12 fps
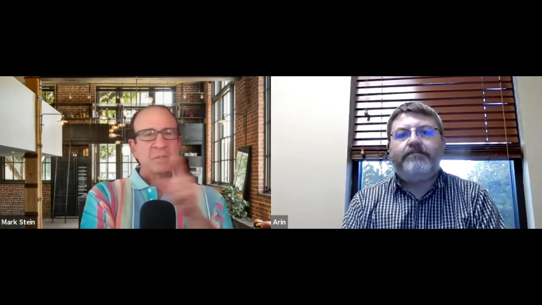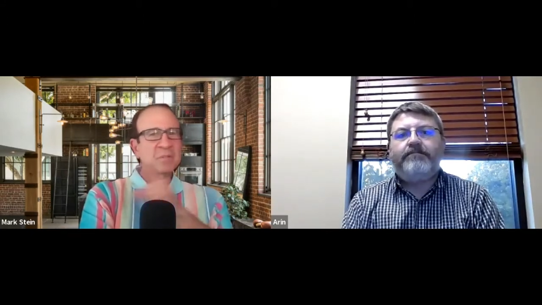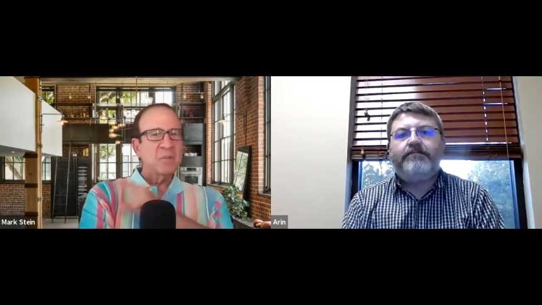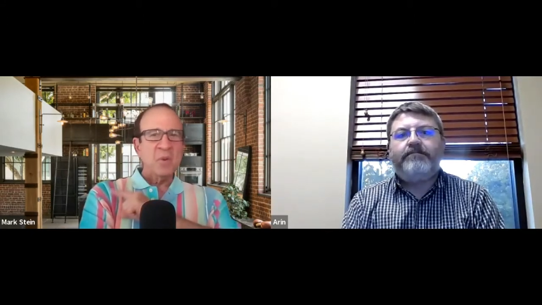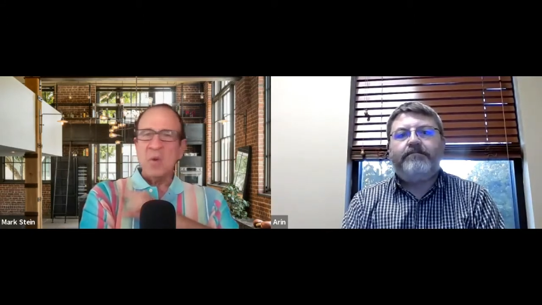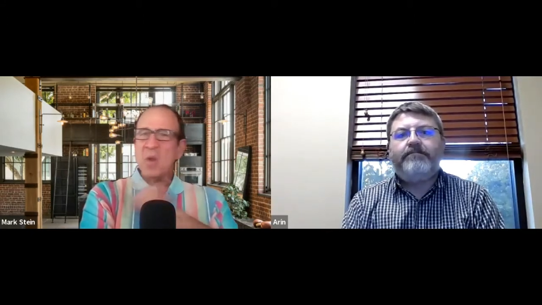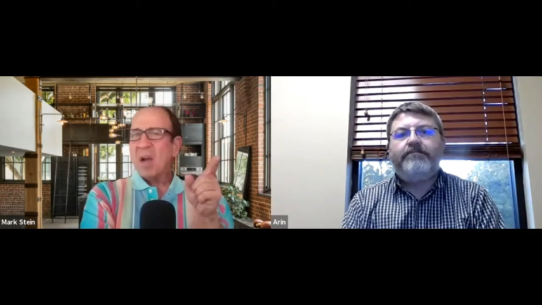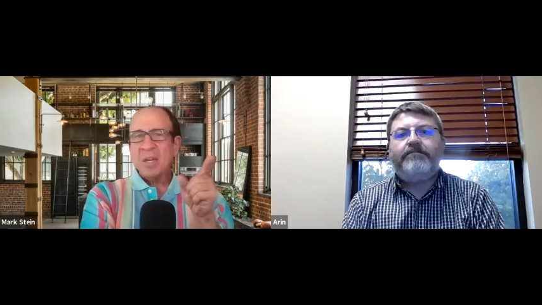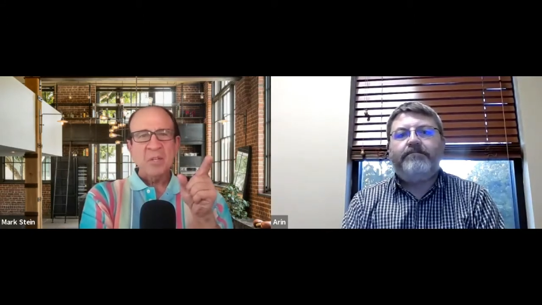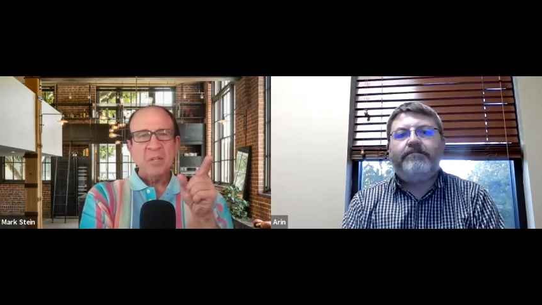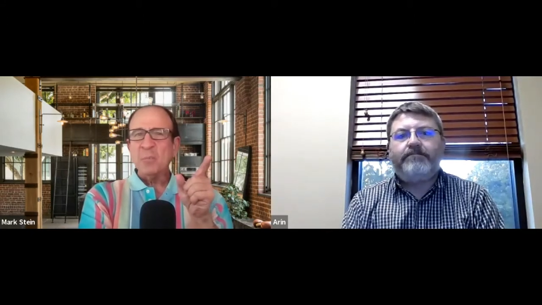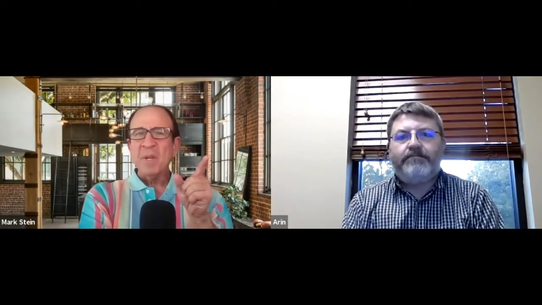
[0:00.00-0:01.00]
Speaker 1: they're not
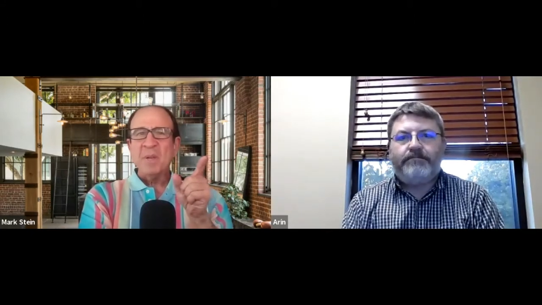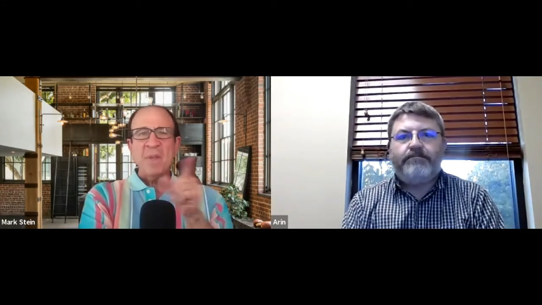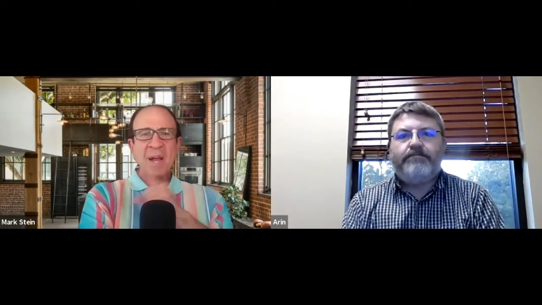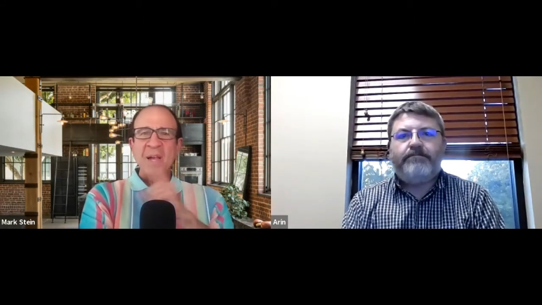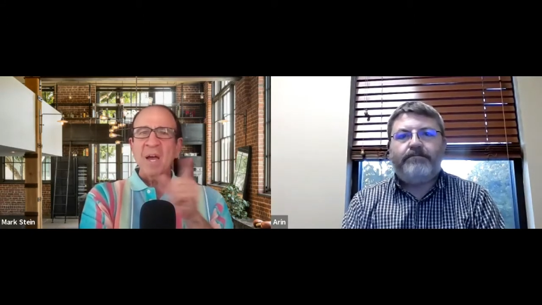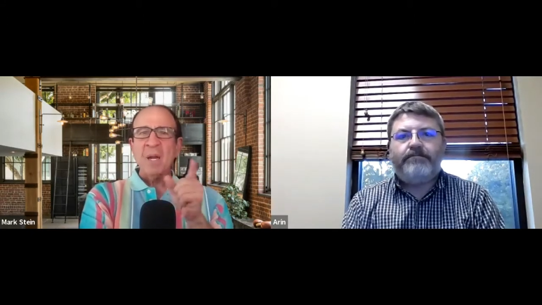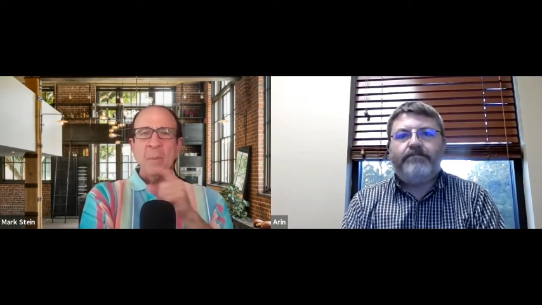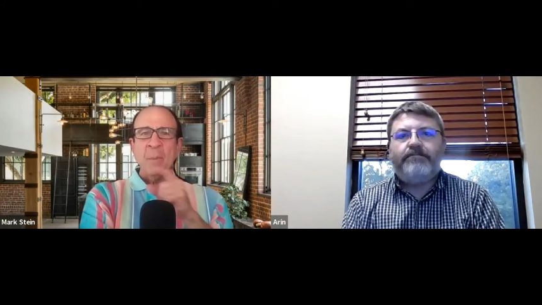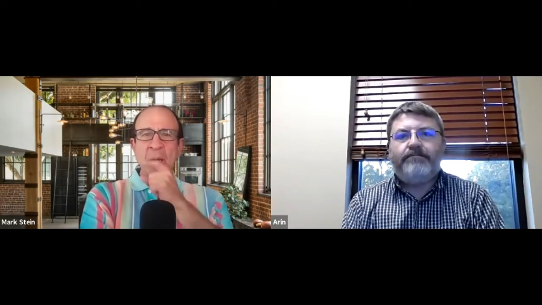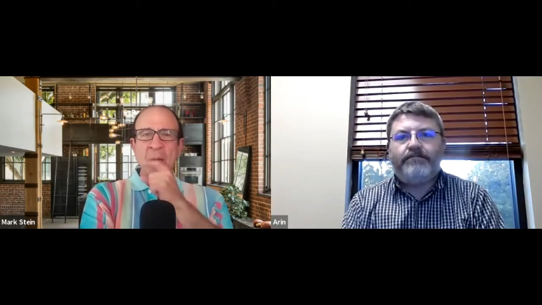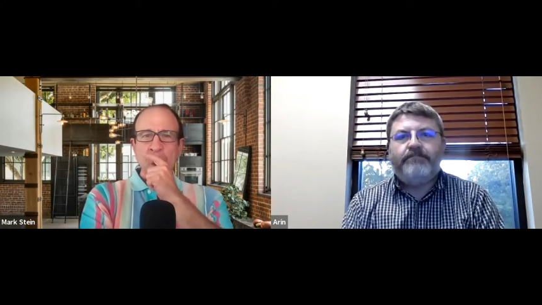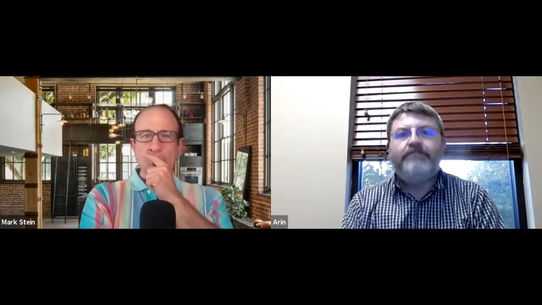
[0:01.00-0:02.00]
going to spend that kind of
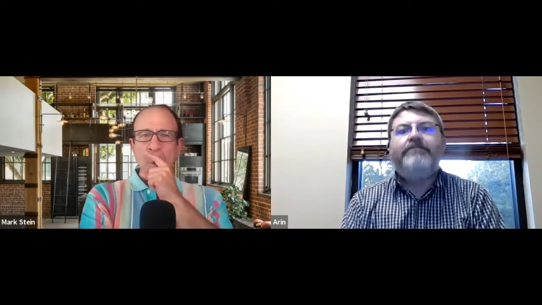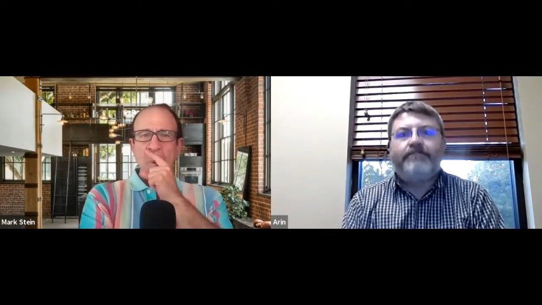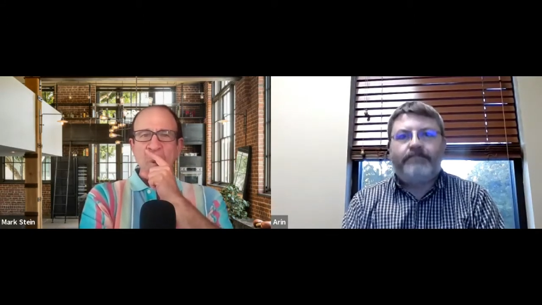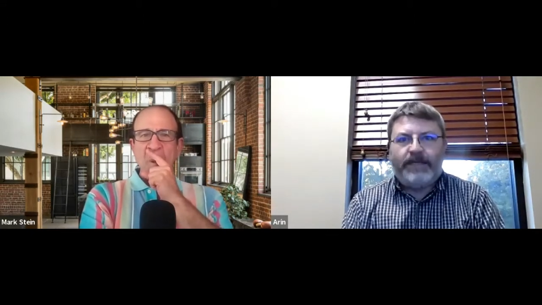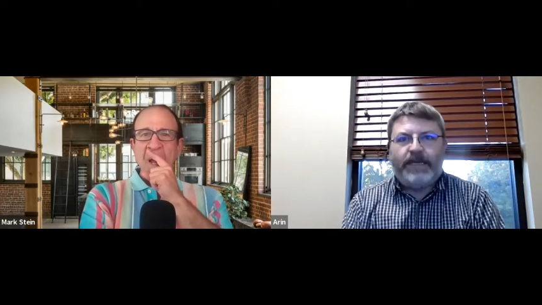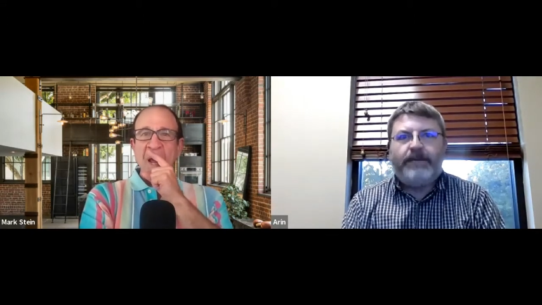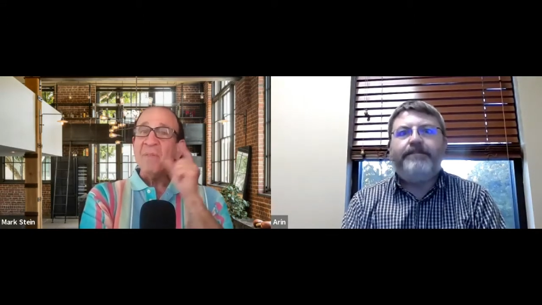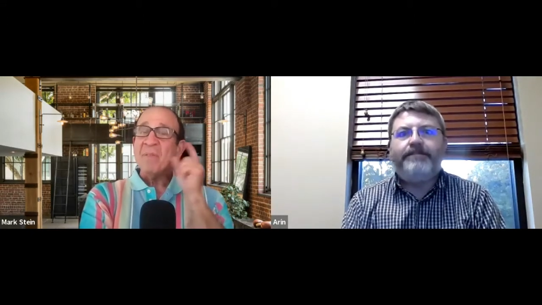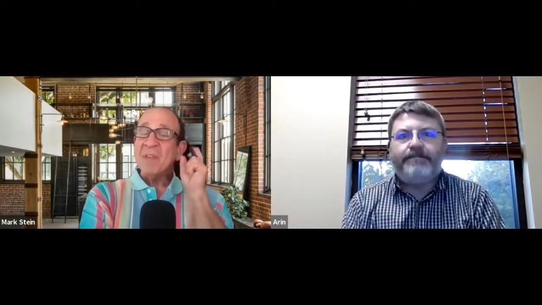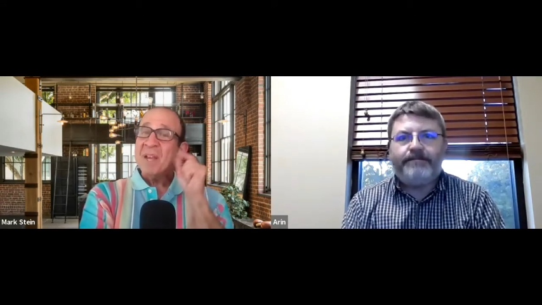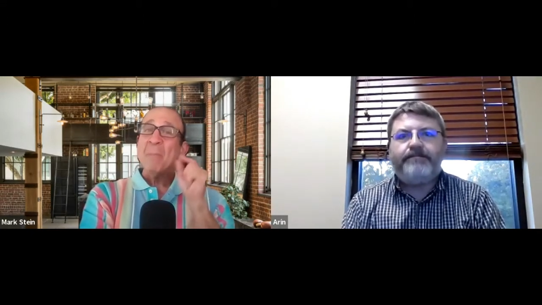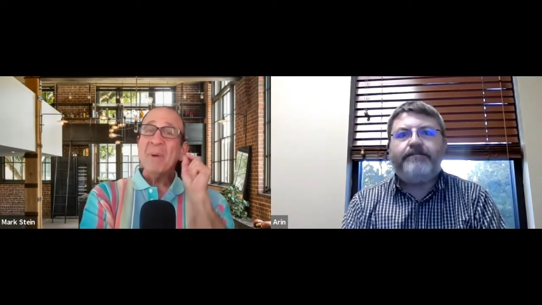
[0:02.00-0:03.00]
money. Yep. And
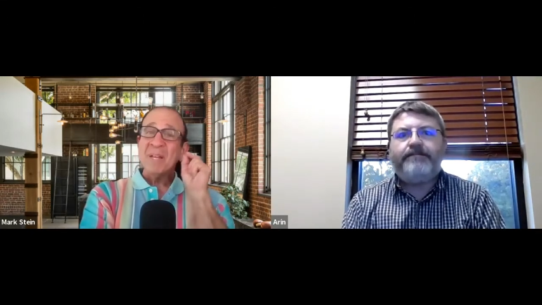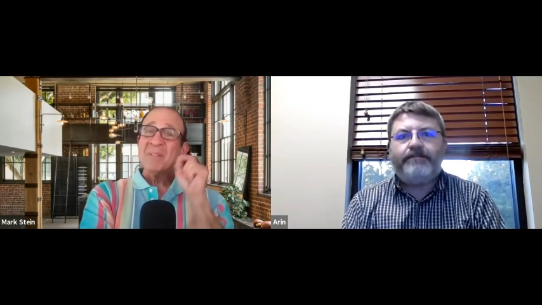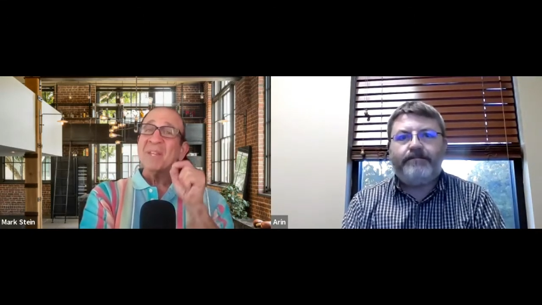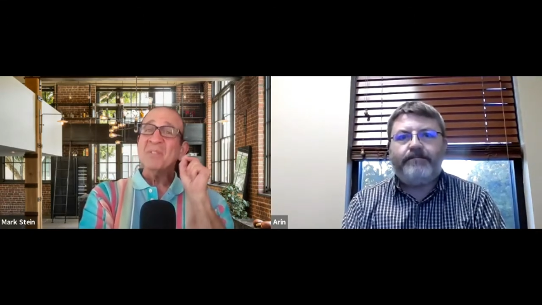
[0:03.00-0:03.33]
then I bet they